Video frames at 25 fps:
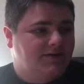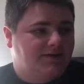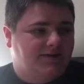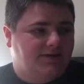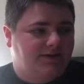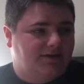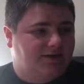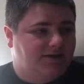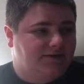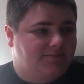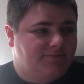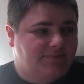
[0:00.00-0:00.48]

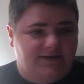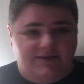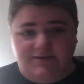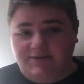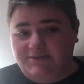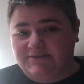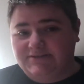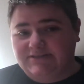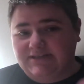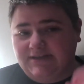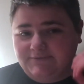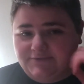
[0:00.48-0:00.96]
My
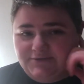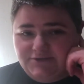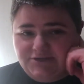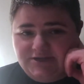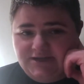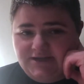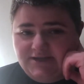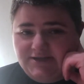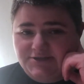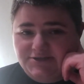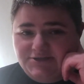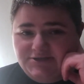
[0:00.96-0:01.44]
ears haven't
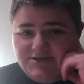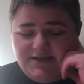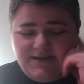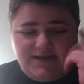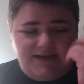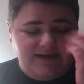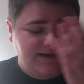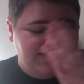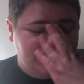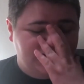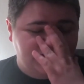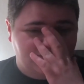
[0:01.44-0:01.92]
changed
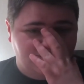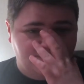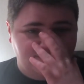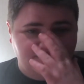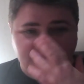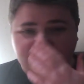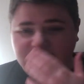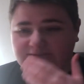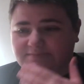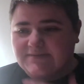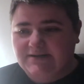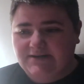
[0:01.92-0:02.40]
yet, nor
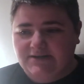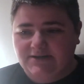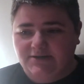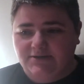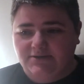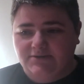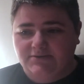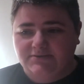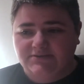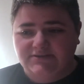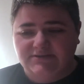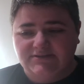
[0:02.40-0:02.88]
has my
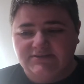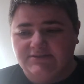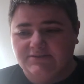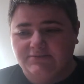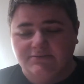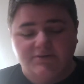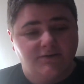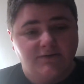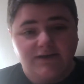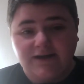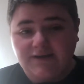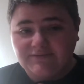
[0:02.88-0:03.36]
nose. Still
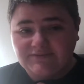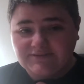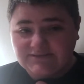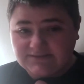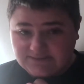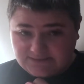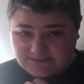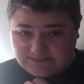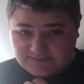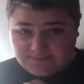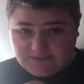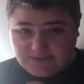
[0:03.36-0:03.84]
don't have a
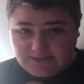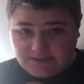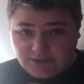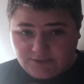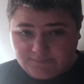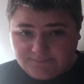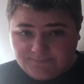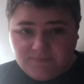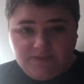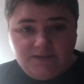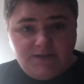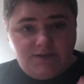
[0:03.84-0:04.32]
sense of
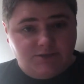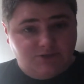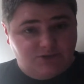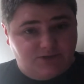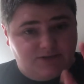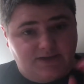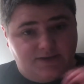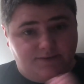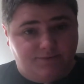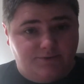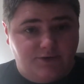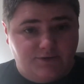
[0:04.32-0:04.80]
smell, so
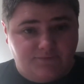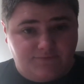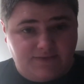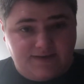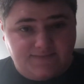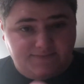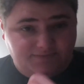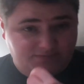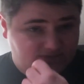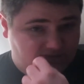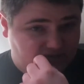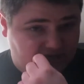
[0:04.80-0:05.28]
I don't know if
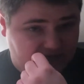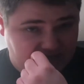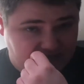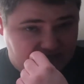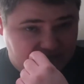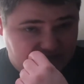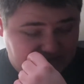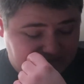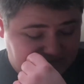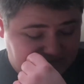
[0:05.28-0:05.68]
I've changed in